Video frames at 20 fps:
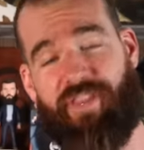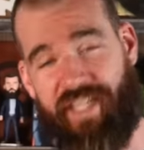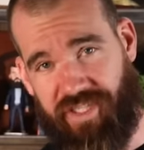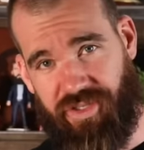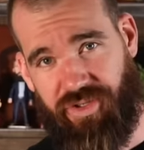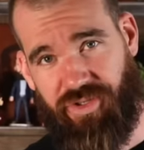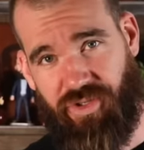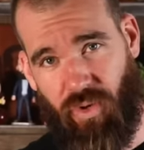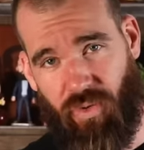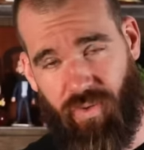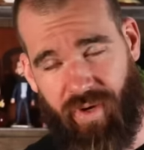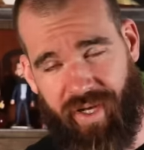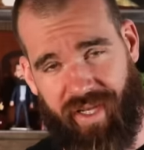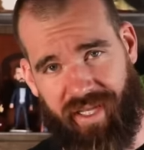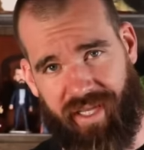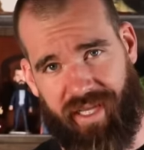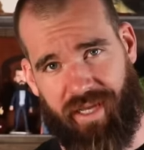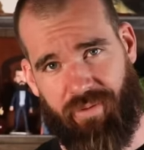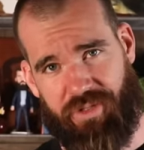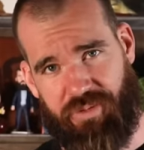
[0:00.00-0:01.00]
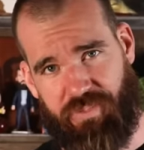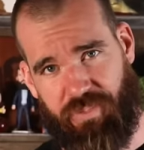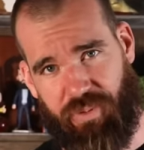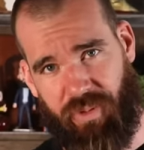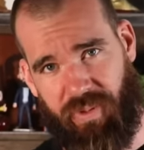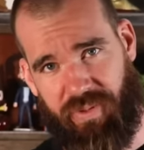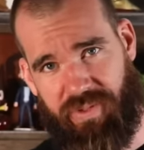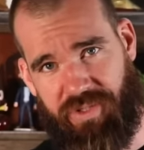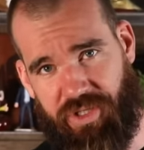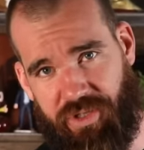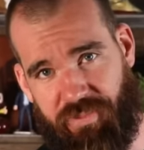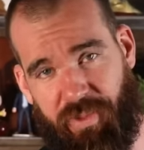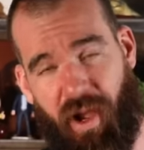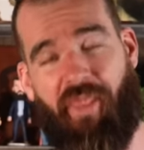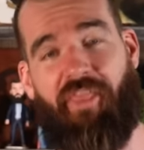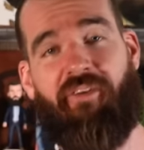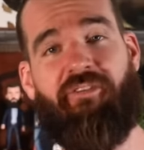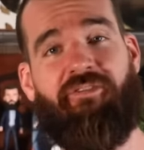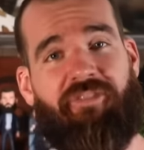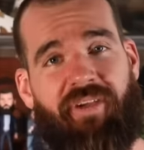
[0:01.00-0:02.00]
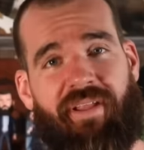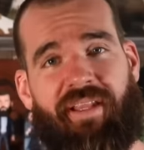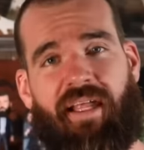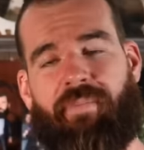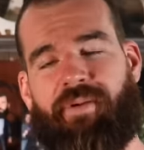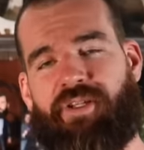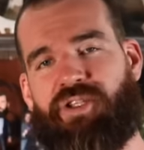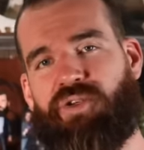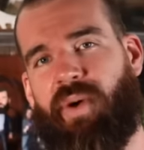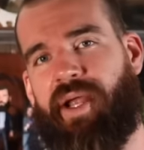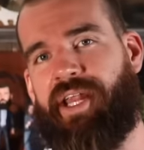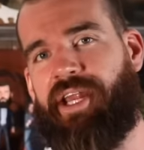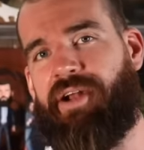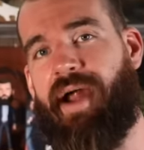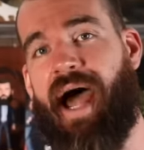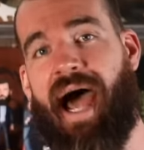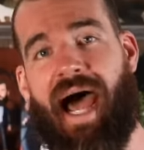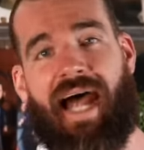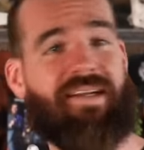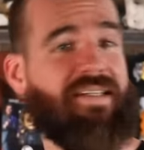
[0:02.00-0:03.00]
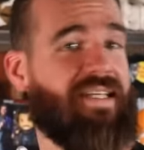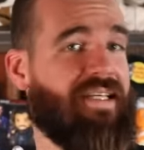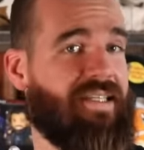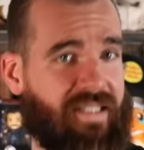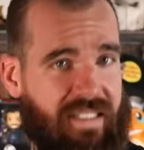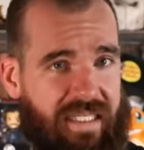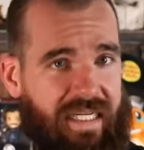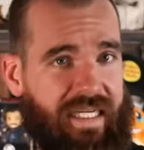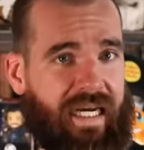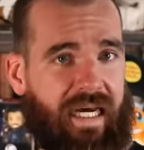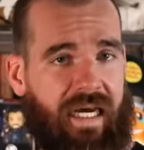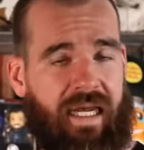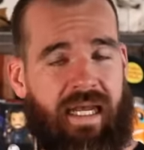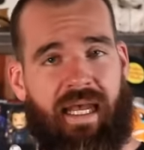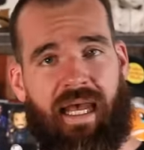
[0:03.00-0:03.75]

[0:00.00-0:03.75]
this story here was brought to you by the filler between your auntie's dinner